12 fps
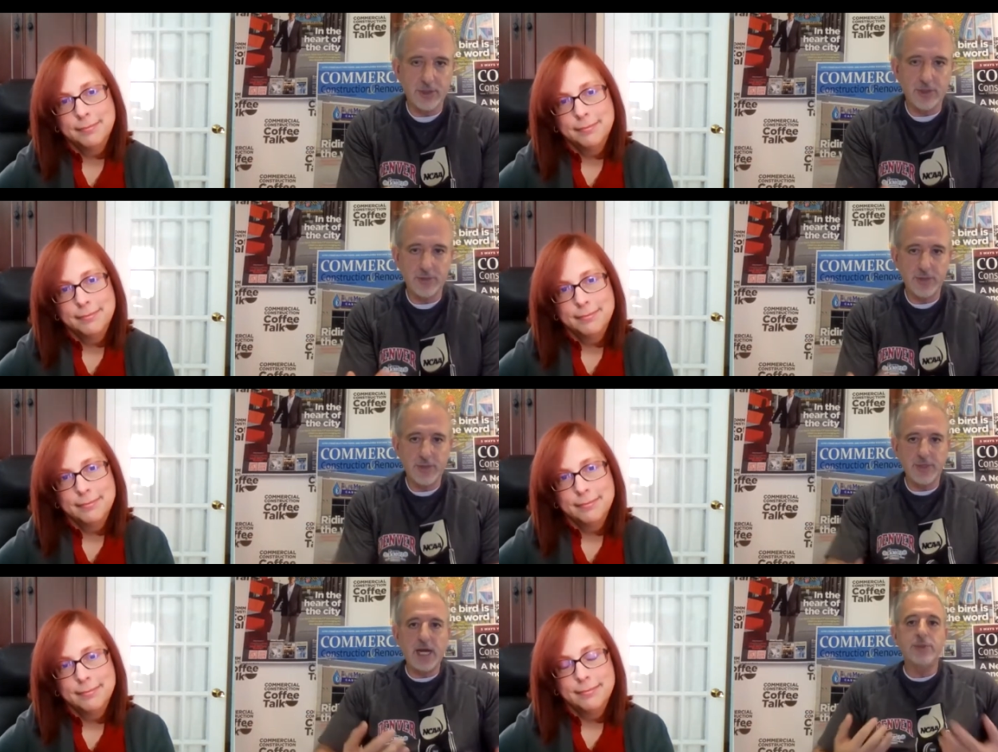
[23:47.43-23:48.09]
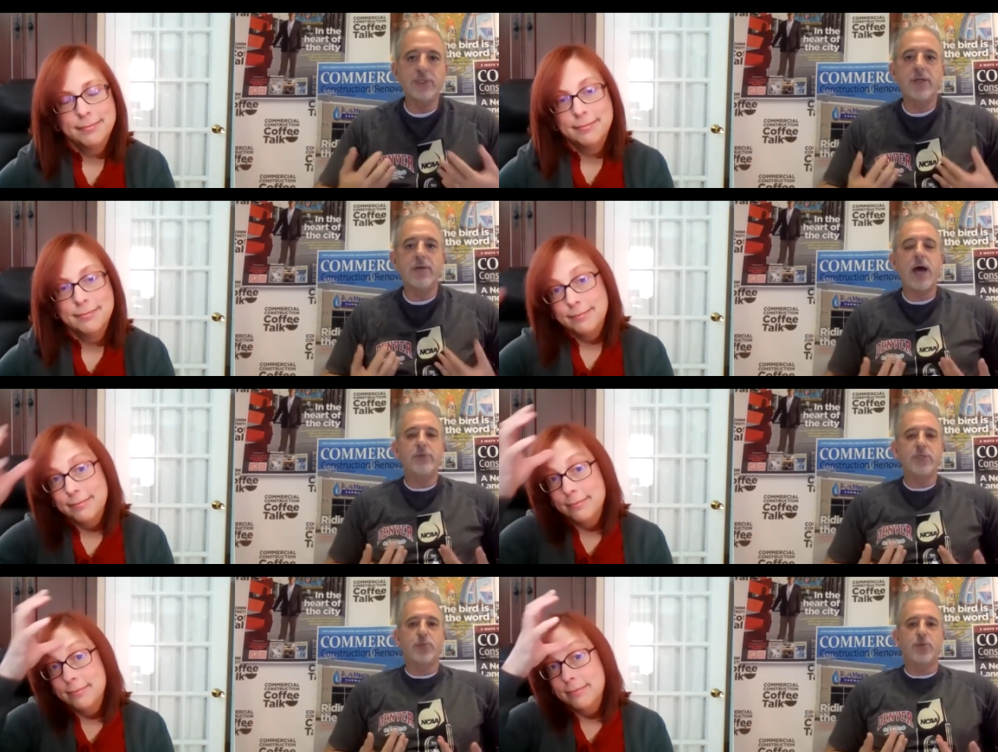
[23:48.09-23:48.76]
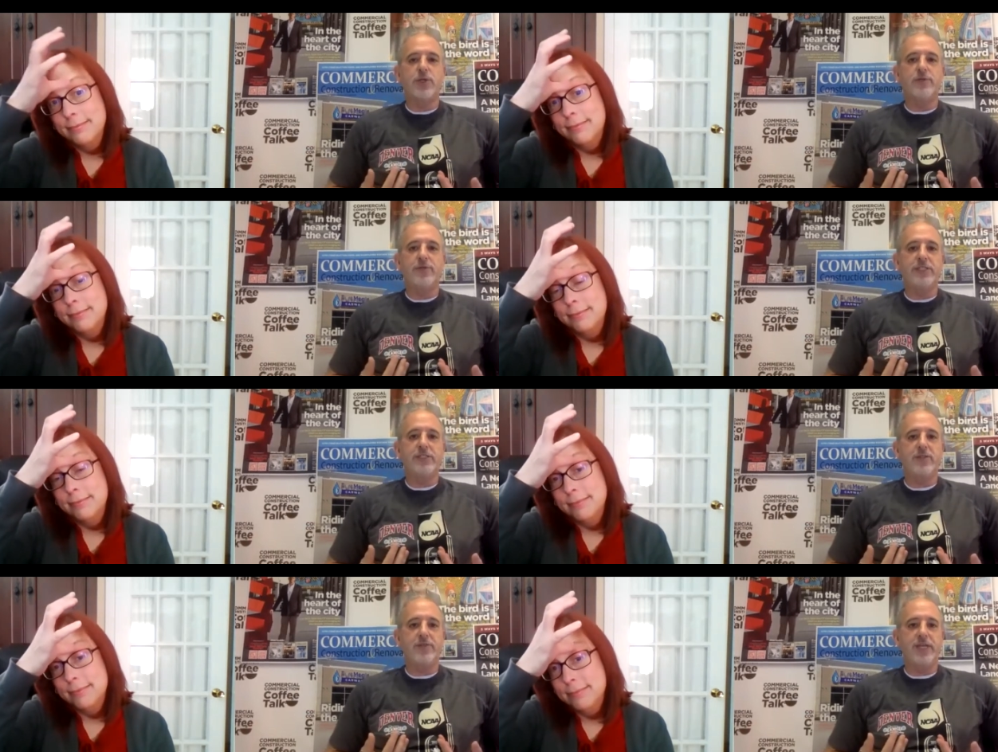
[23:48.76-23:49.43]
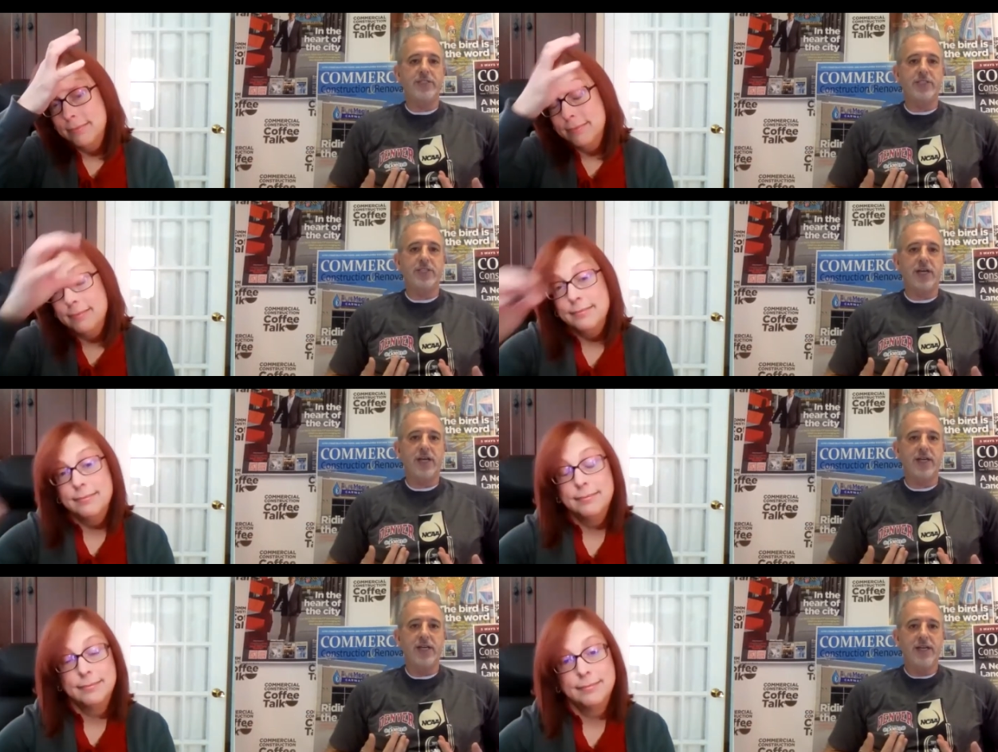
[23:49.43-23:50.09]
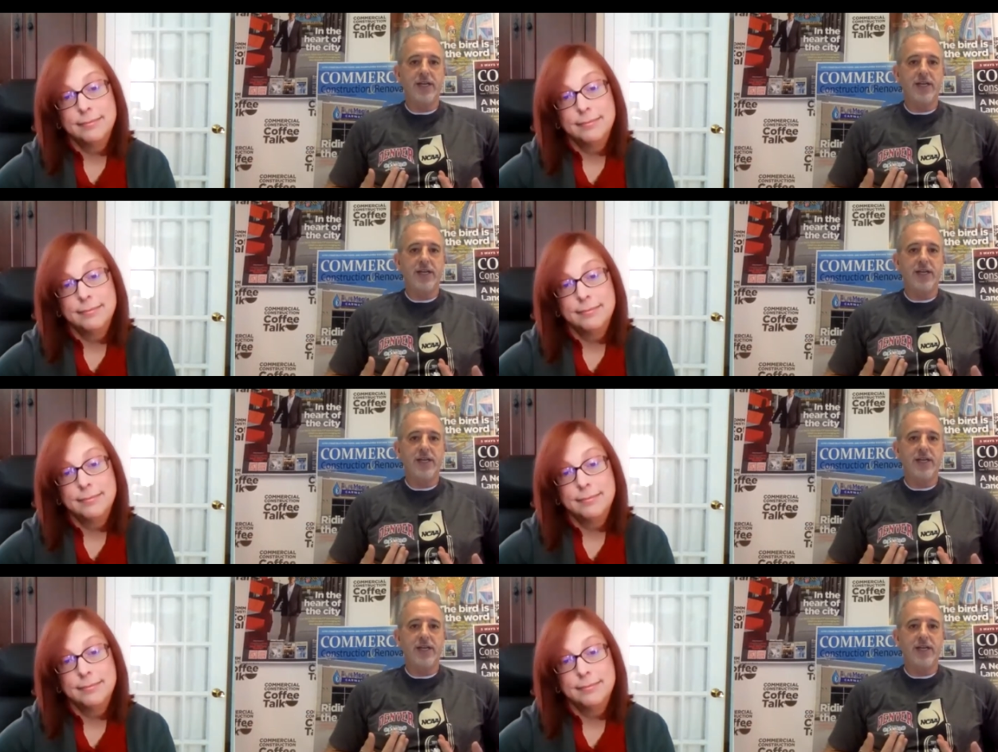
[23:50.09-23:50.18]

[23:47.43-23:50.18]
Speaker 1: So, I mean, I was a, I was a print face-to-face guy.